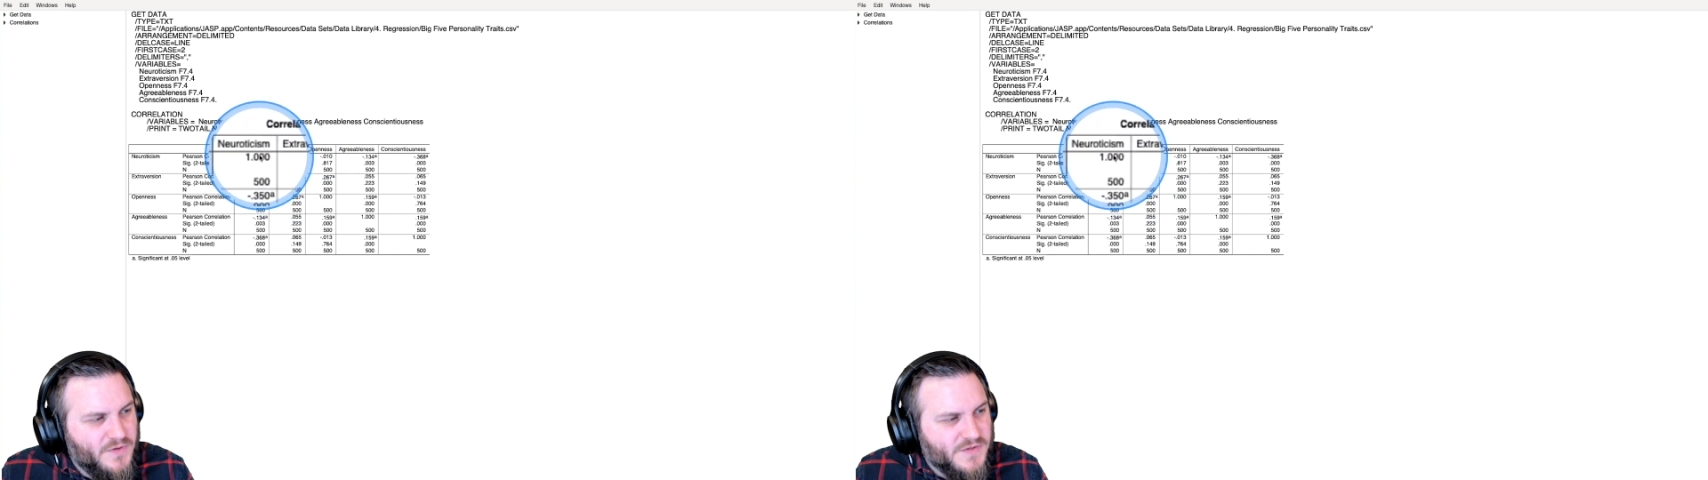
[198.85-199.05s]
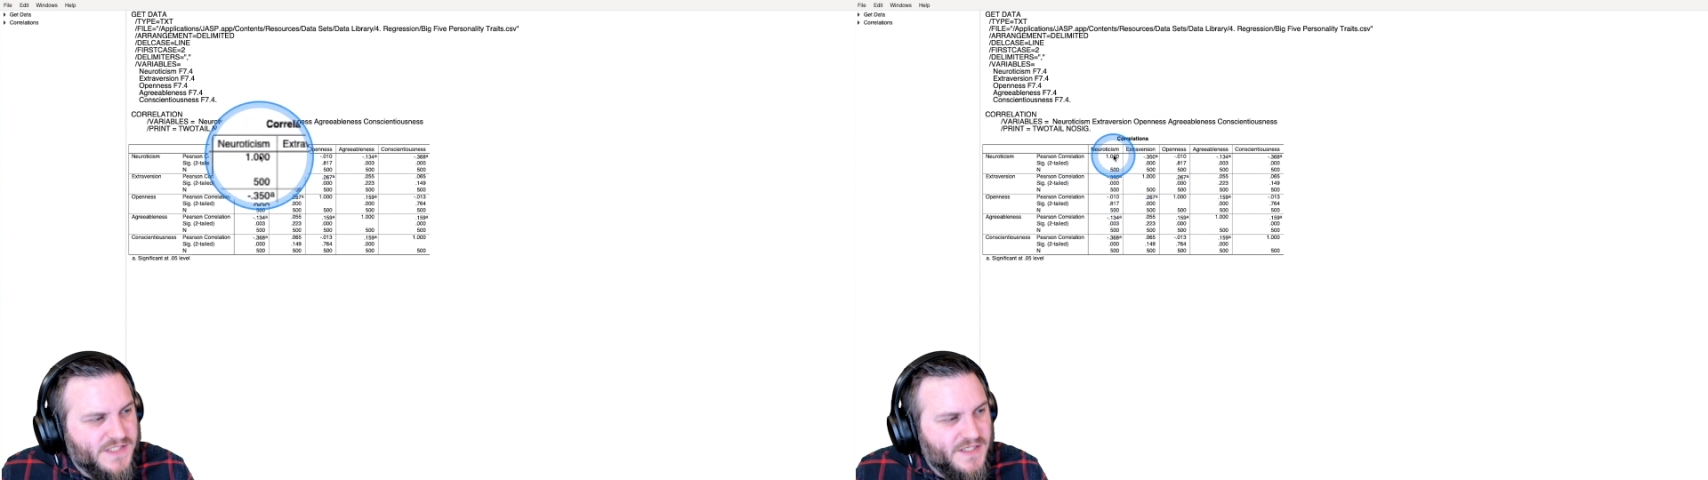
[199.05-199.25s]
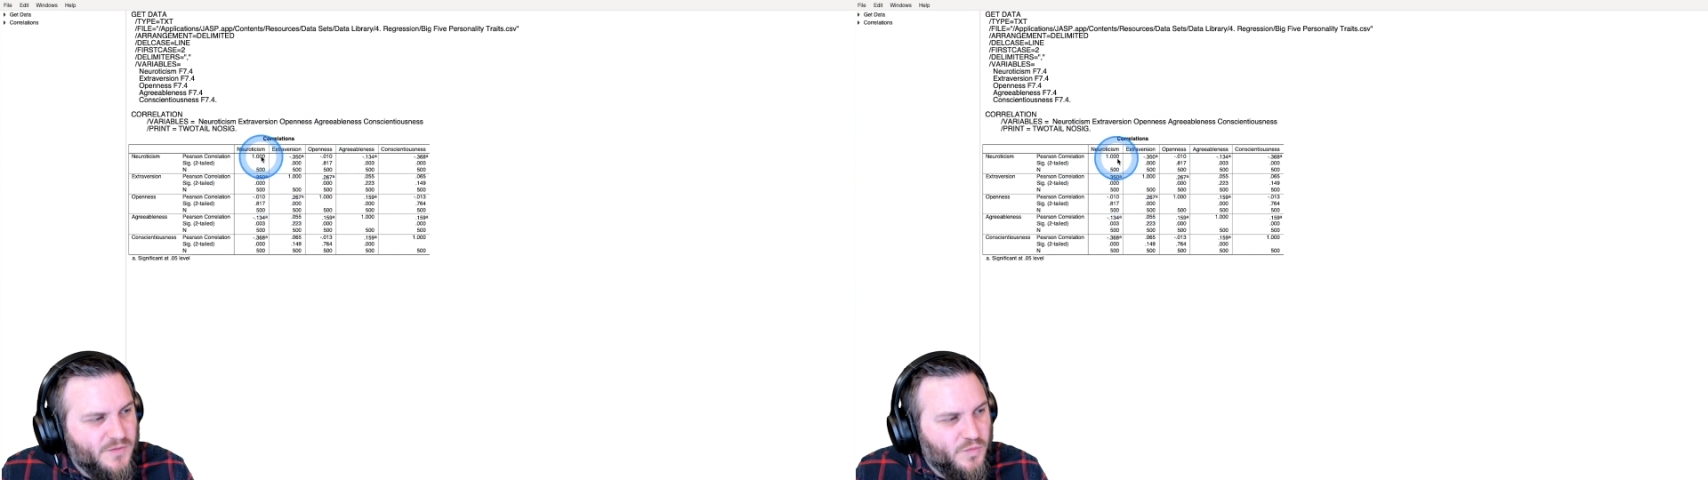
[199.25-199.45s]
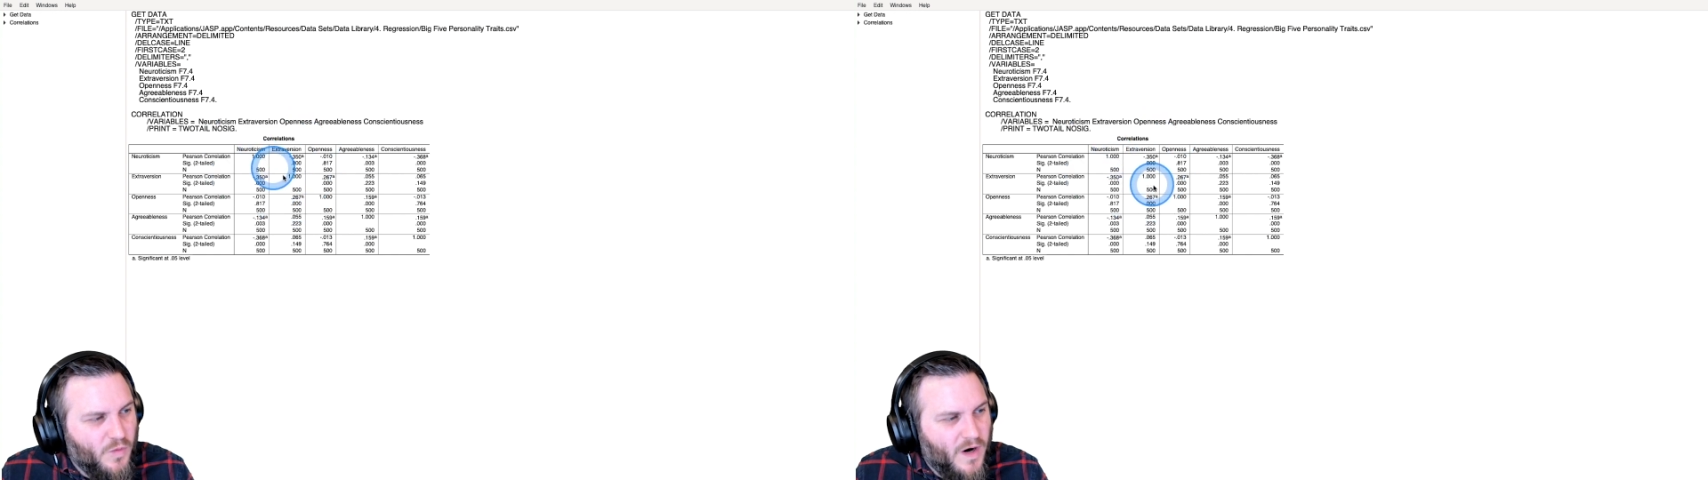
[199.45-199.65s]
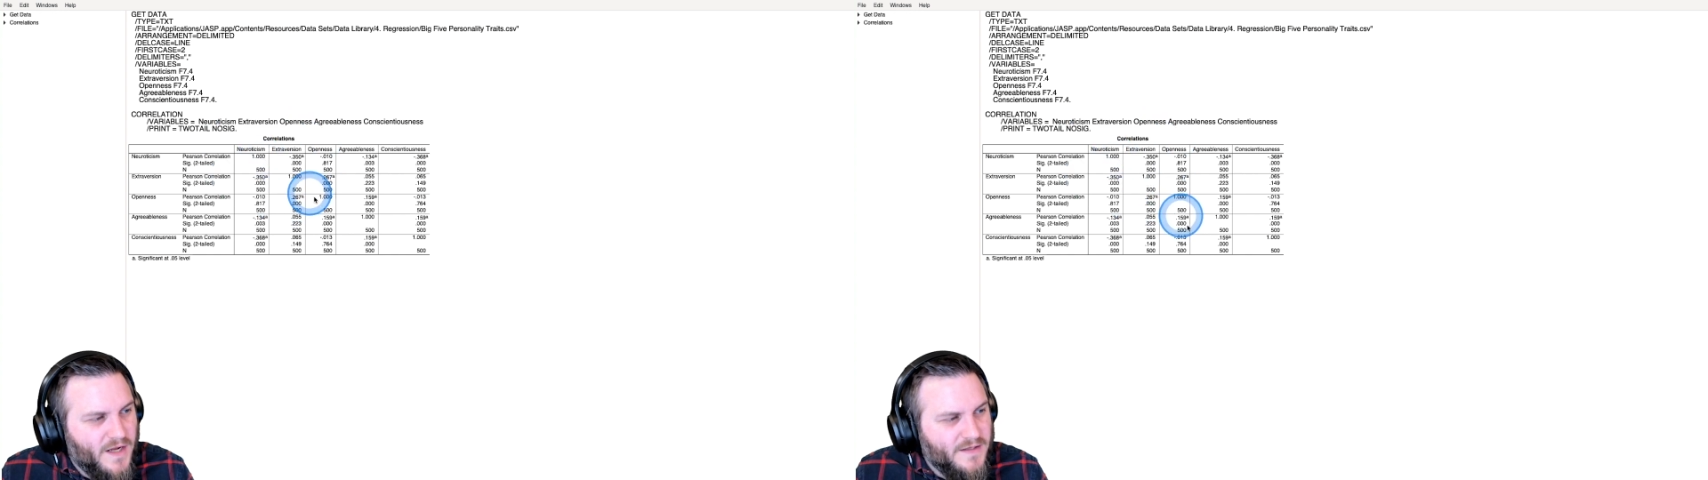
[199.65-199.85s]
you'll see
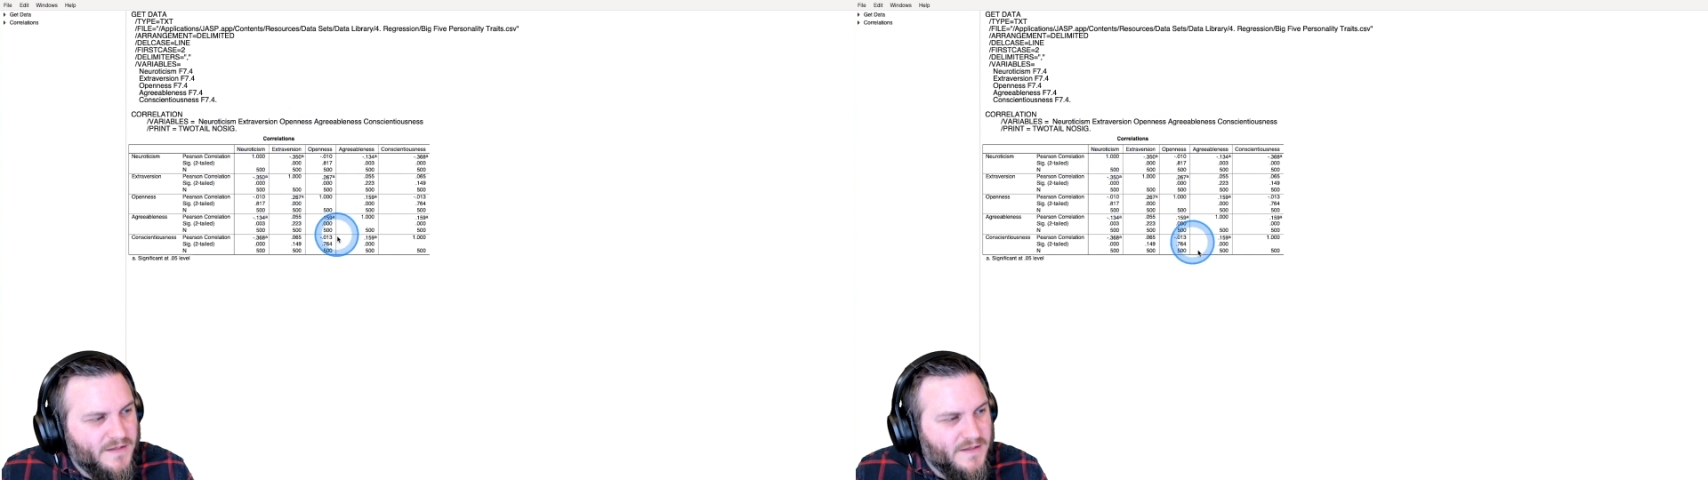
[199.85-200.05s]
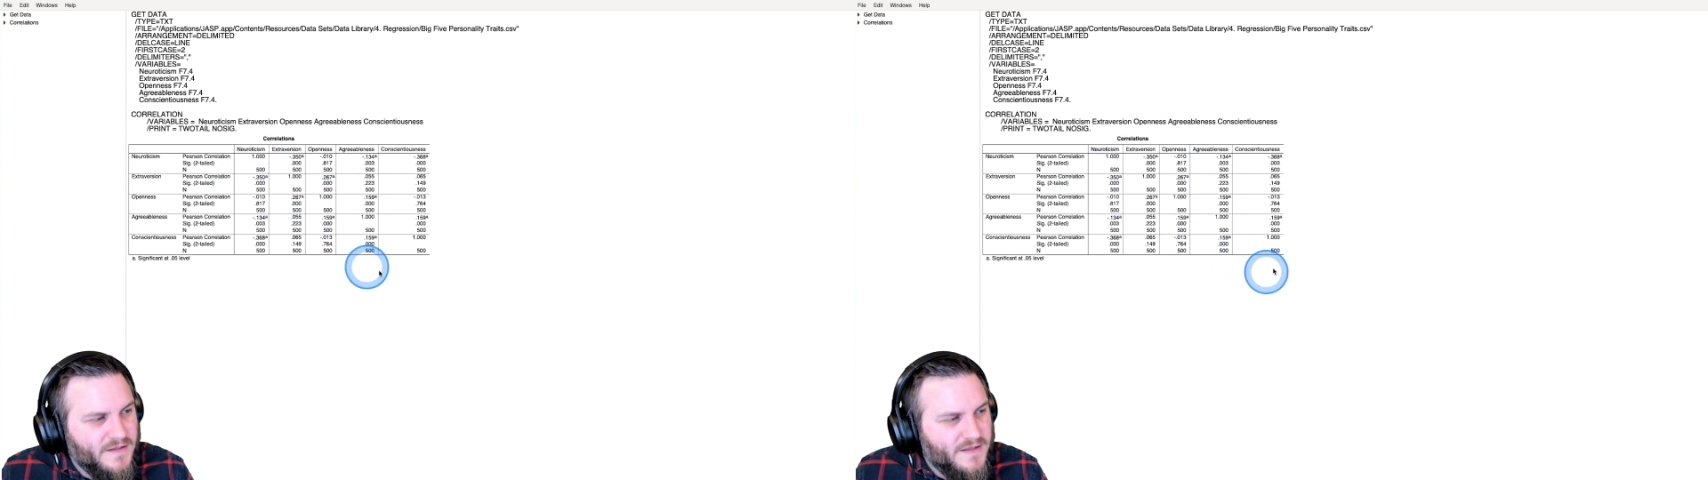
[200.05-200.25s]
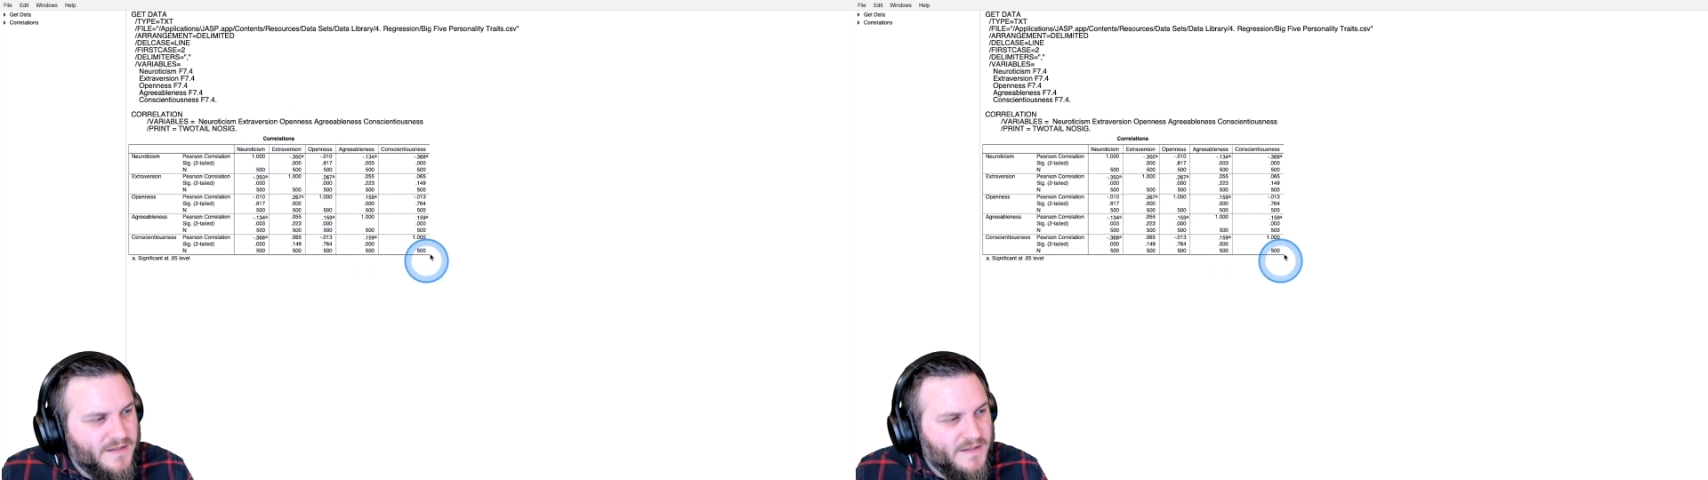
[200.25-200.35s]
one